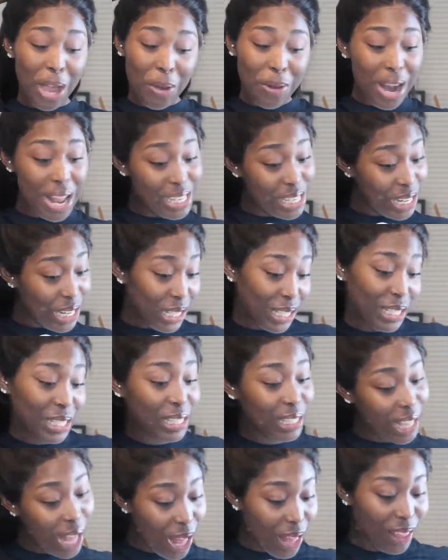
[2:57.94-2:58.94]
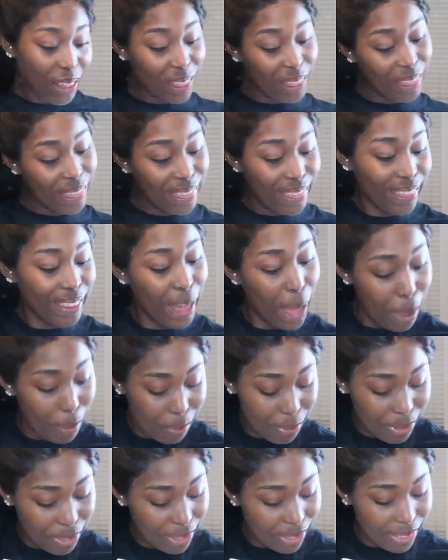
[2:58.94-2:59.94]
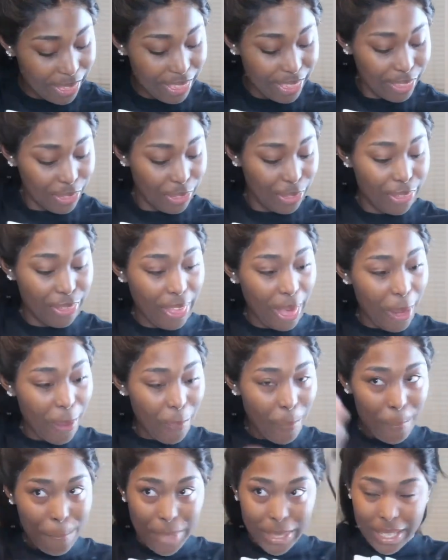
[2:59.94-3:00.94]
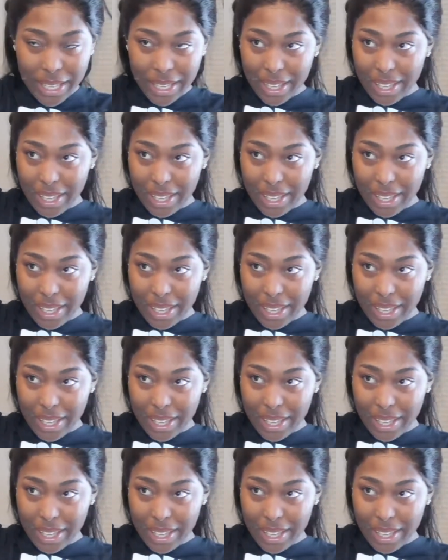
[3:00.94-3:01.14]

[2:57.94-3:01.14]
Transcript: When I say this is scalp, this is scalp, sis. This is scalp.